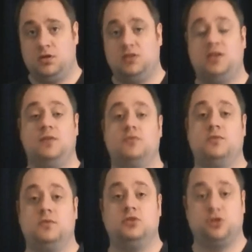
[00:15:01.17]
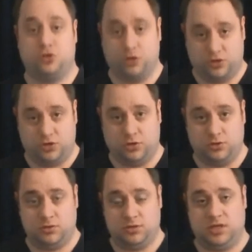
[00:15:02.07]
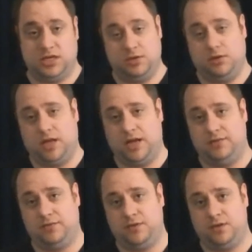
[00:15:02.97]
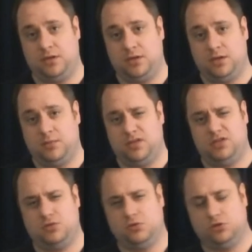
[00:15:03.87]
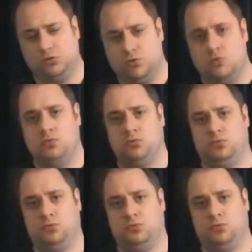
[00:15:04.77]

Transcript: it gives structure in your life, but it's not true.